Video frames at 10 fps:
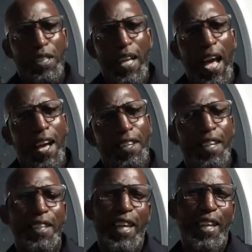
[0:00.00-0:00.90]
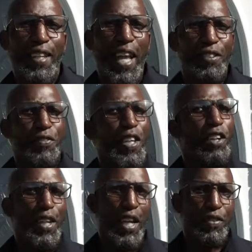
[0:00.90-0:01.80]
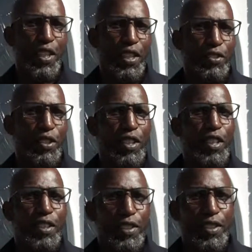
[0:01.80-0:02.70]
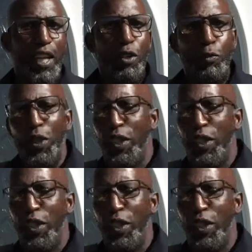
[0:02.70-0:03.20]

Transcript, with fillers: How are they going to get in the house if they don't have keys? Today we're